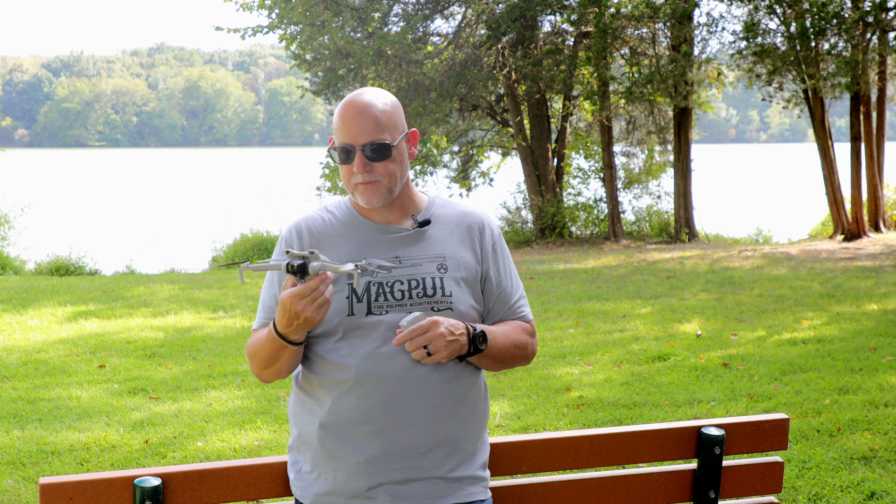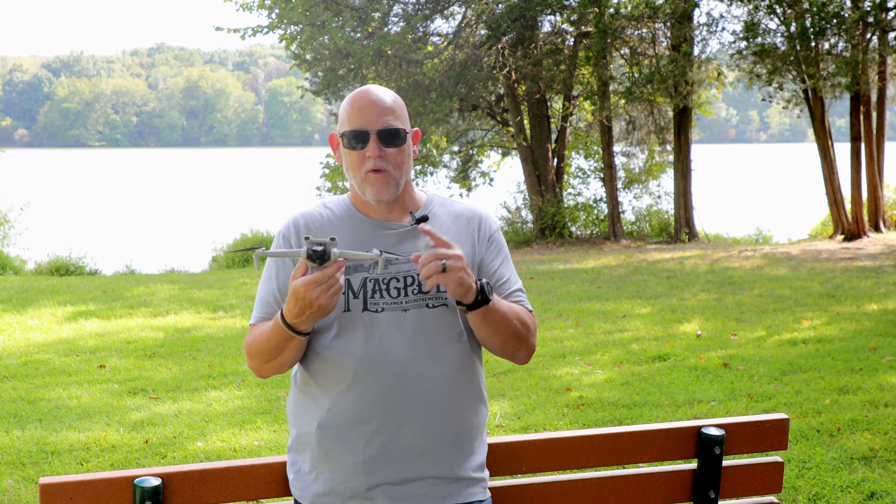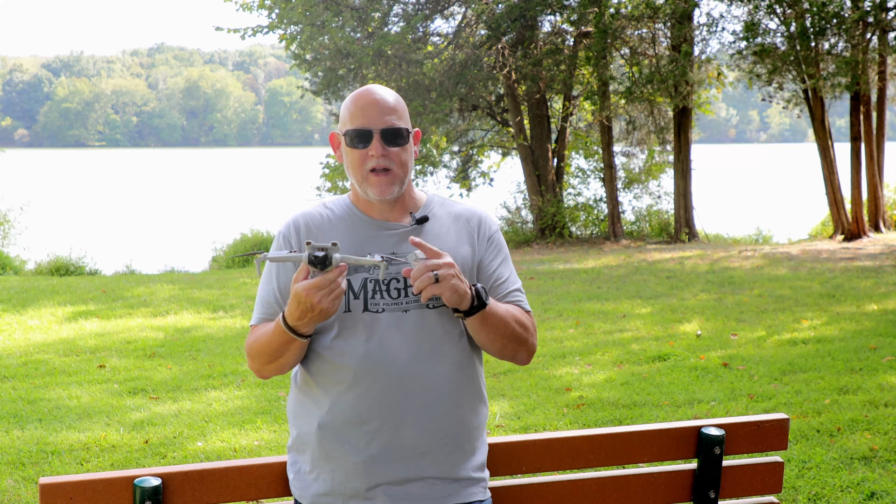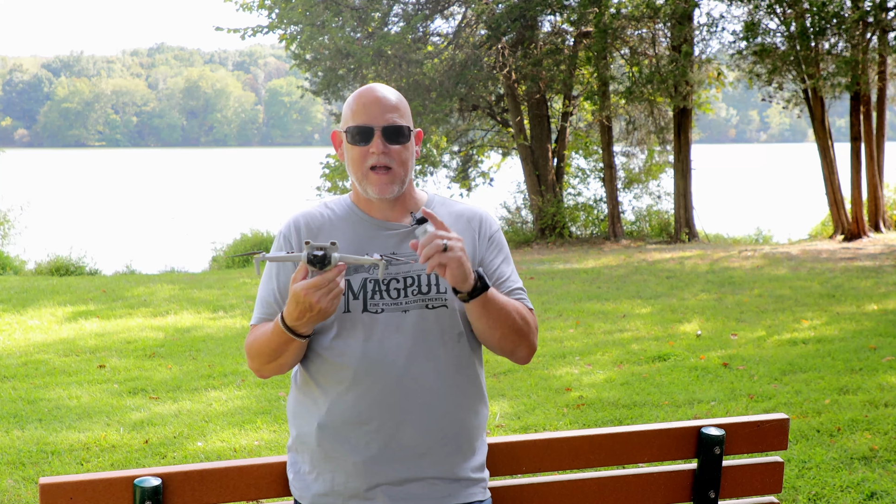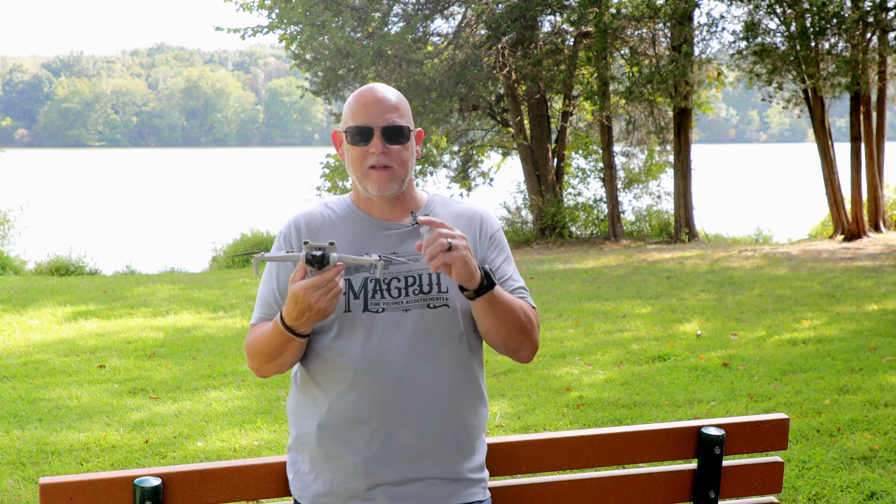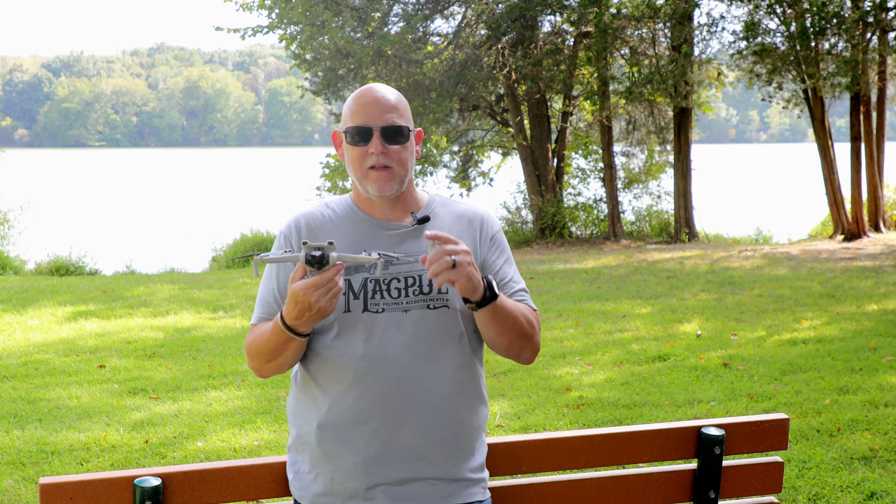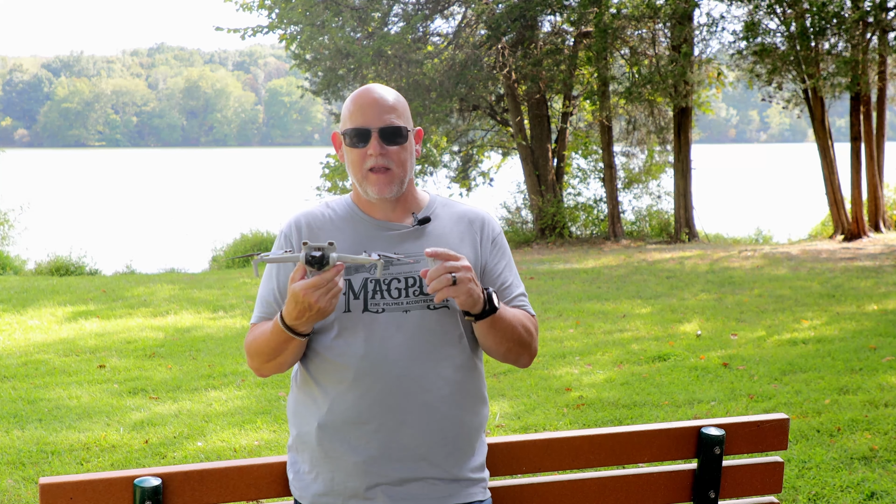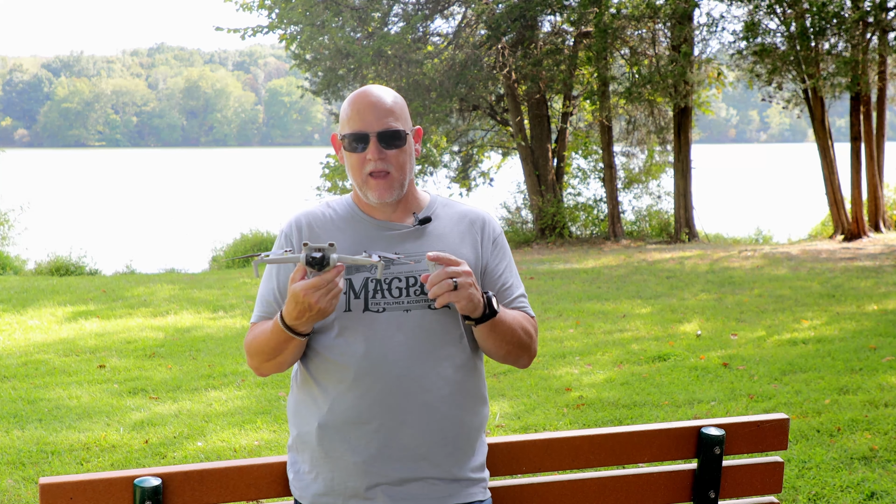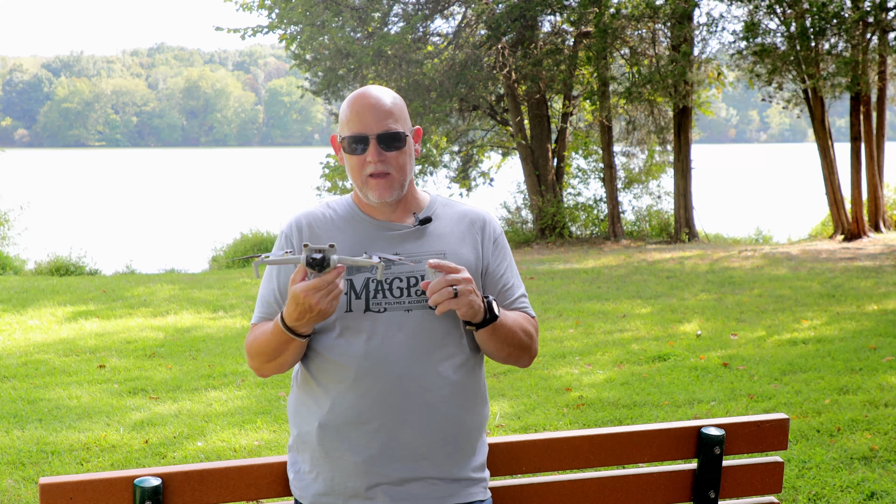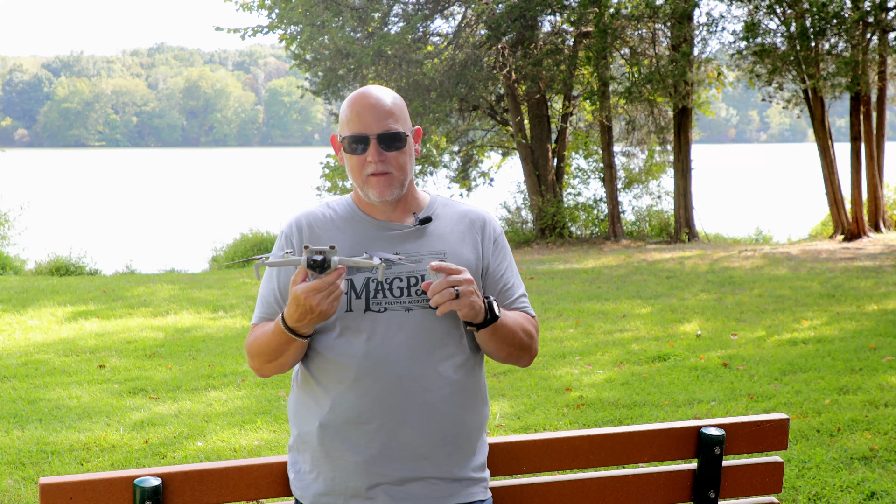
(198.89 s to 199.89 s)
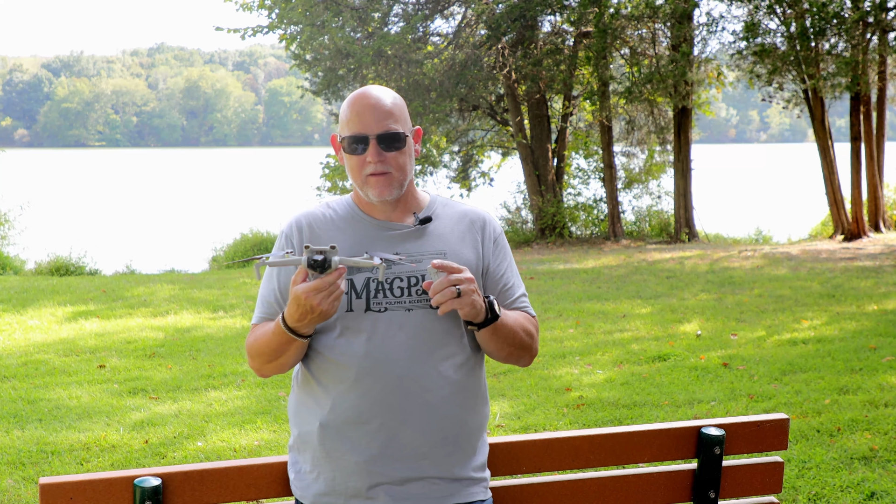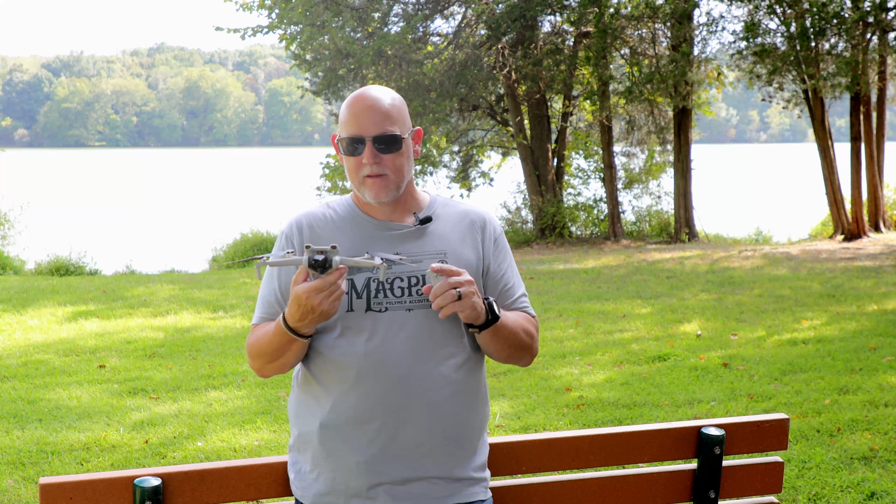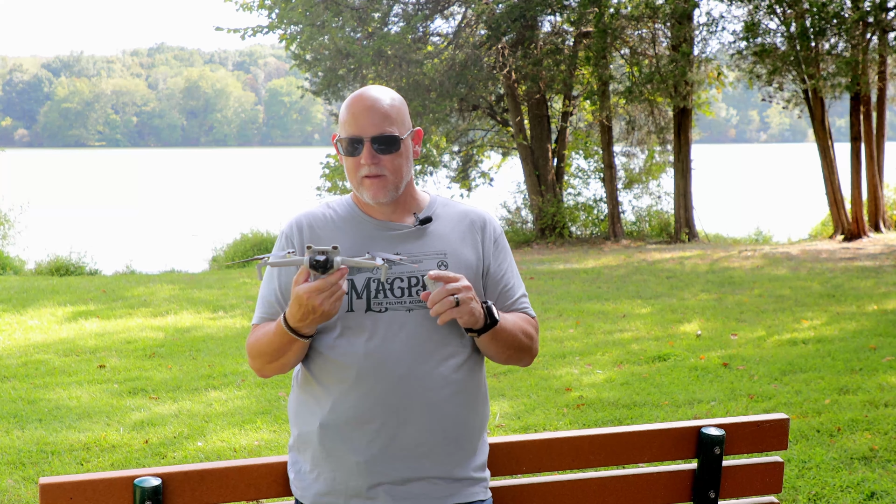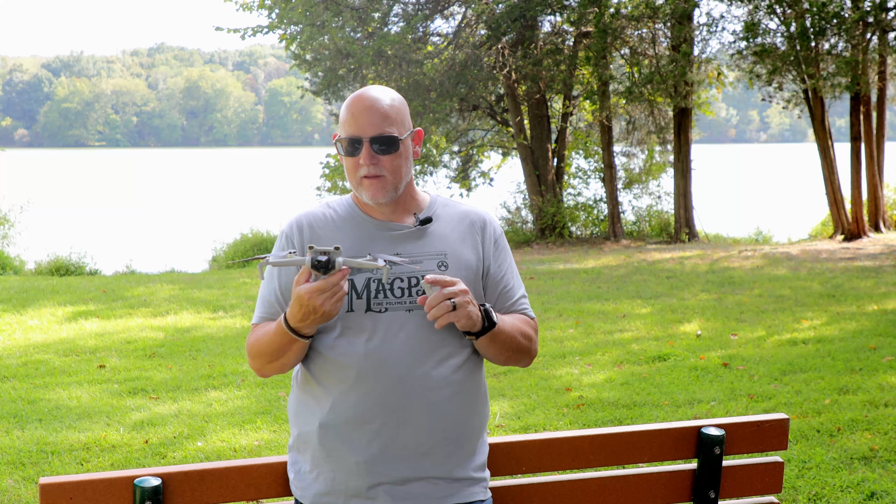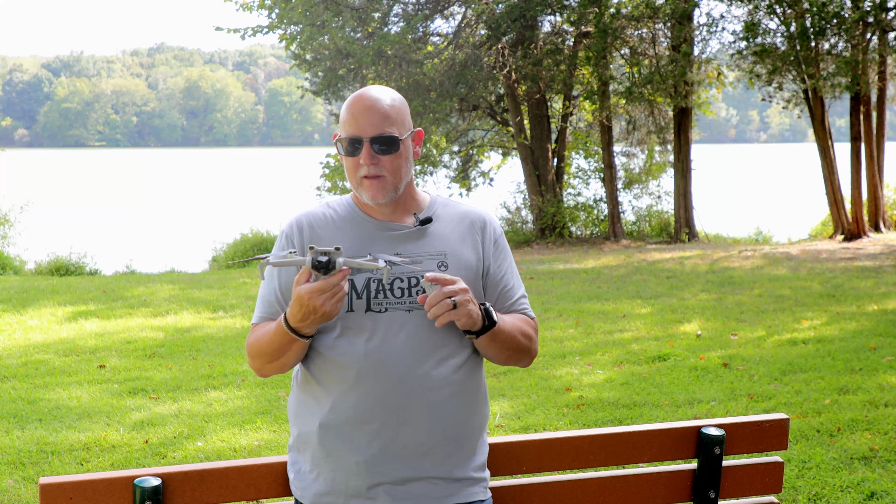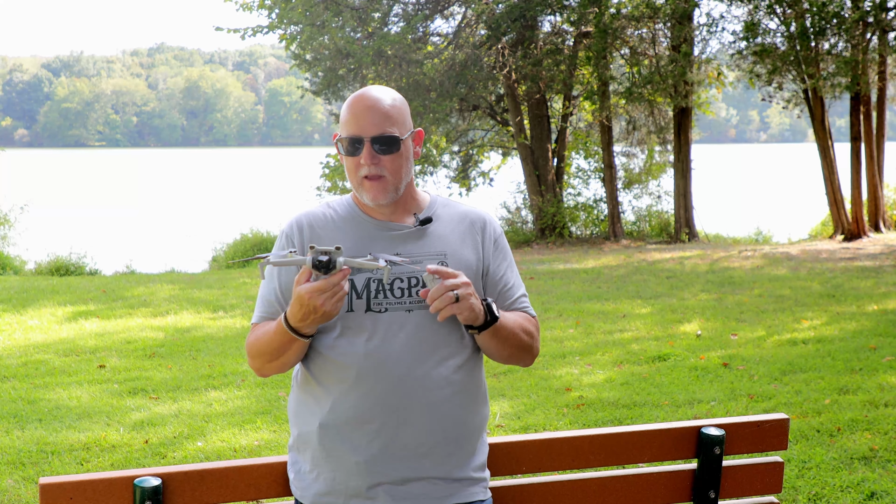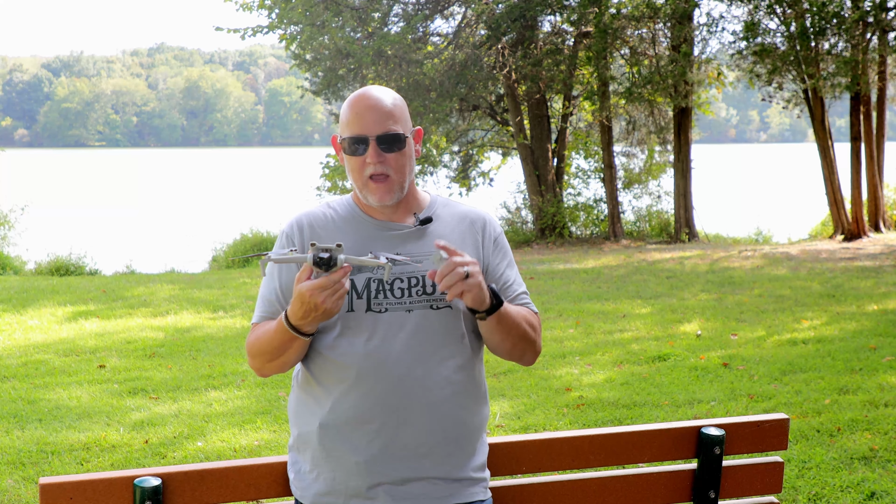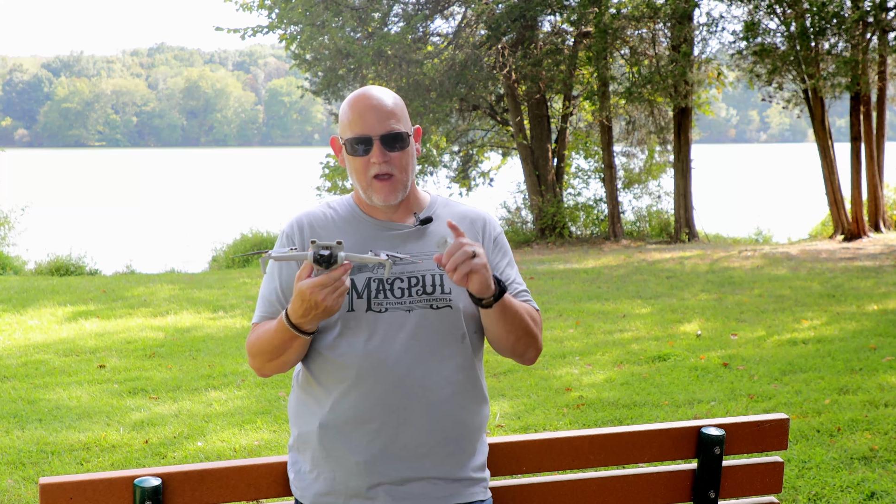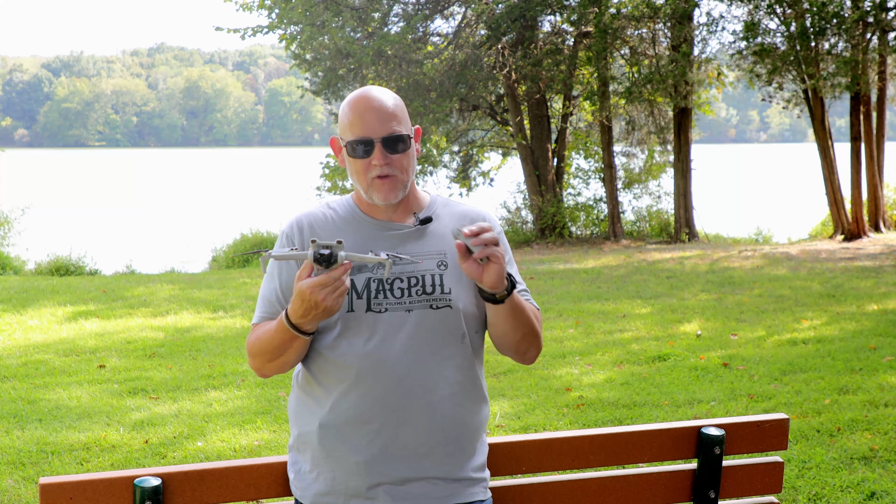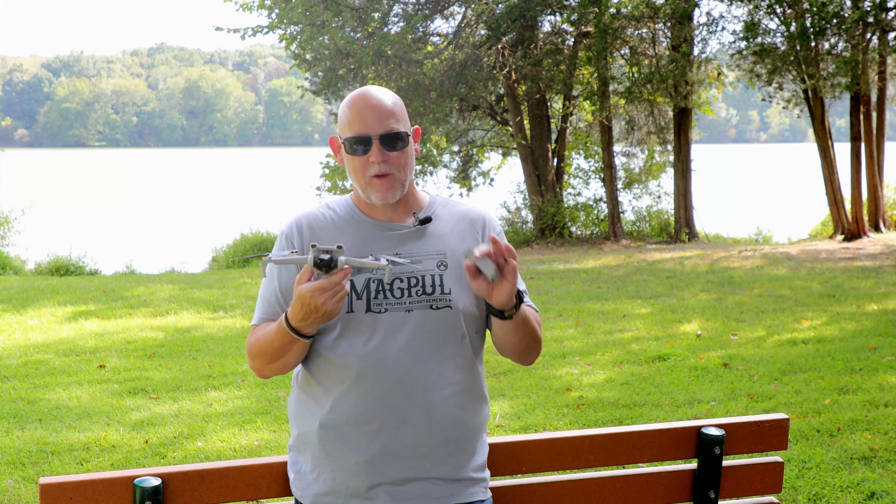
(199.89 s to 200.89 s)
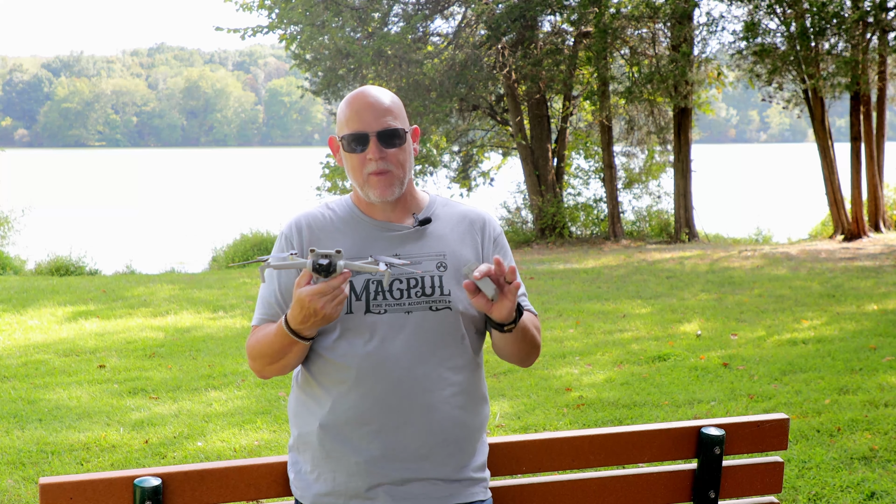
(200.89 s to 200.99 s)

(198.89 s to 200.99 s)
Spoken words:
Right out of the gate, after